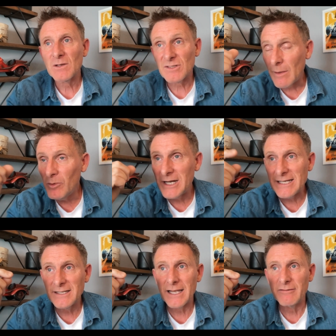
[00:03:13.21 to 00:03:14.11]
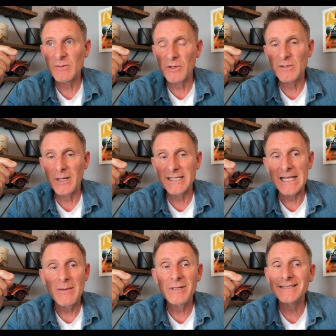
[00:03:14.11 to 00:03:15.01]
Someone needs to take
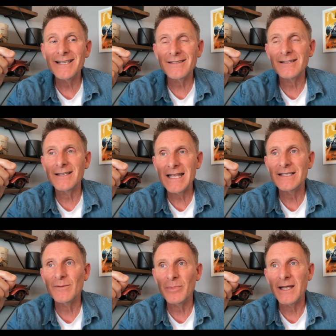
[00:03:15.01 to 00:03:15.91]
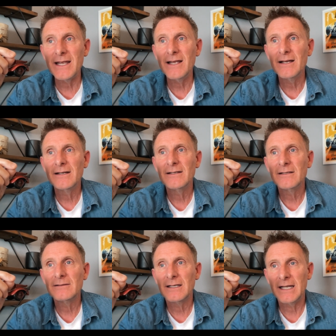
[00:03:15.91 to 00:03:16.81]
responsibility, but it doesn't need to be
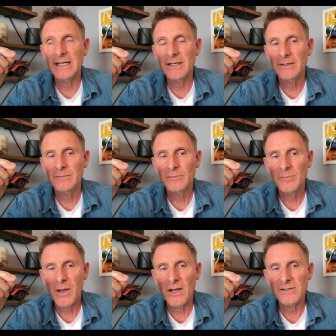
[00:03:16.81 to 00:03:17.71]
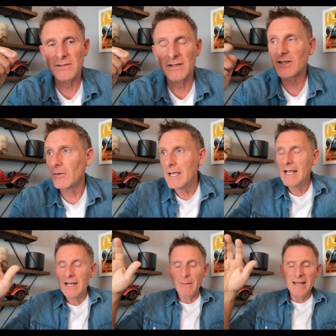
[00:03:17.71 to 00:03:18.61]
the lead Pastor, So
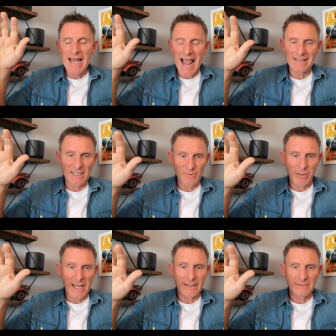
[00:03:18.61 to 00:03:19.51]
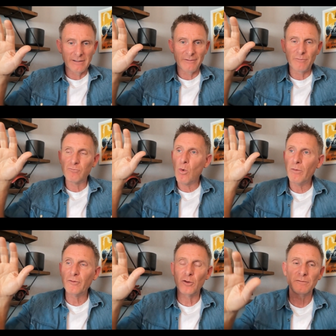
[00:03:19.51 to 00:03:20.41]
let me land this plane. I've
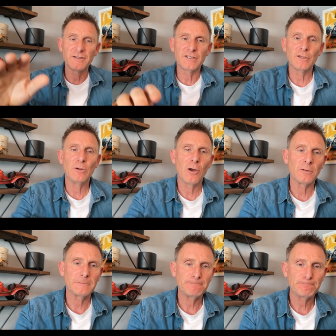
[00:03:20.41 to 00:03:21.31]
waffled on for too long.